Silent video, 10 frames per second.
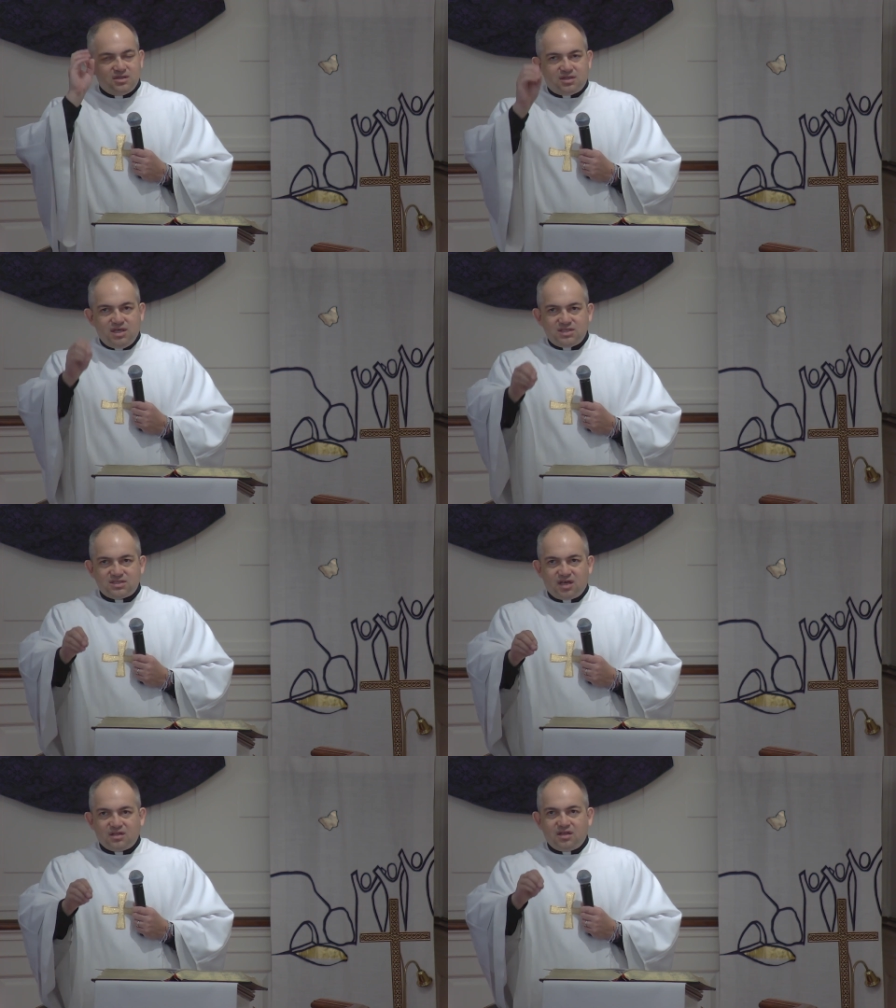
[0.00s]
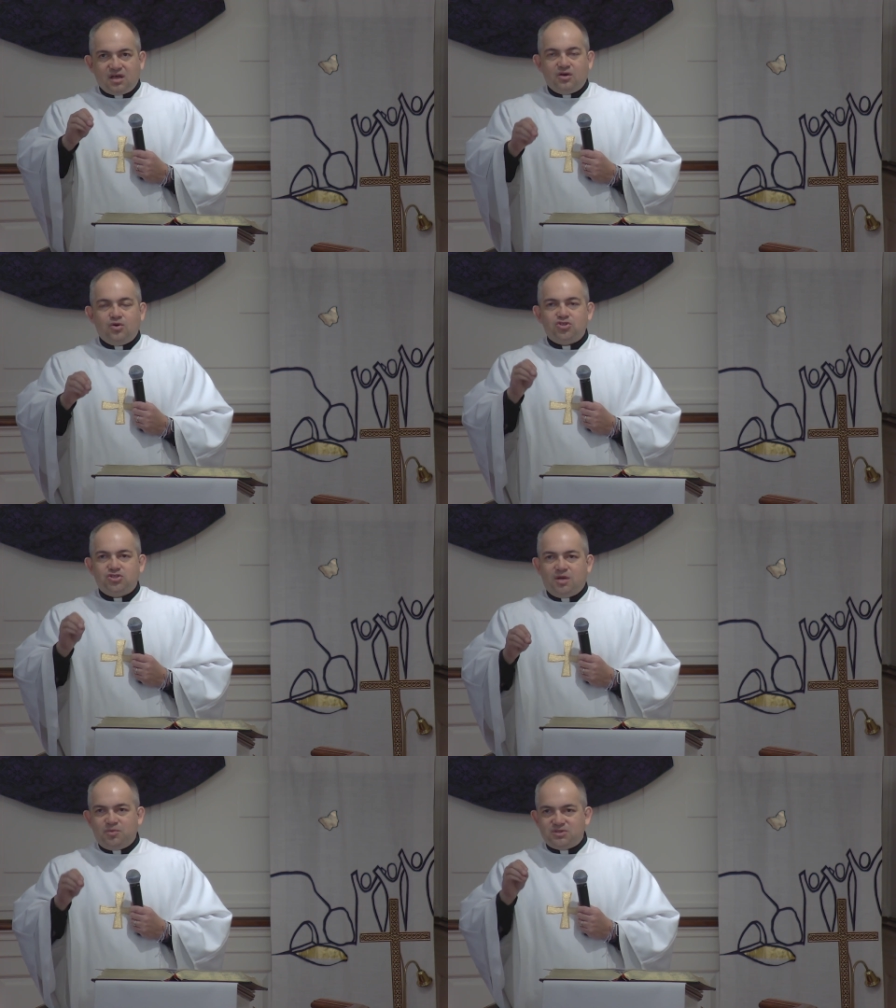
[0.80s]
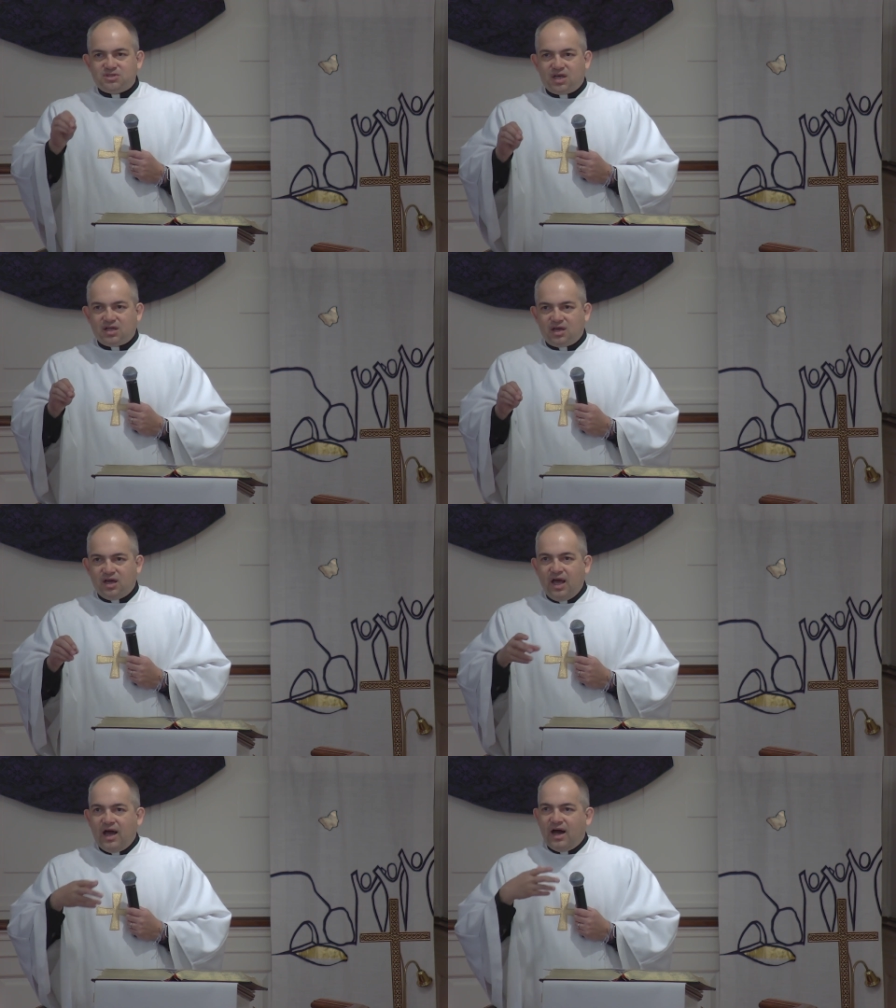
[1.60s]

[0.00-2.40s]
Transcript: This Sunday, Good Shepherd Sunday,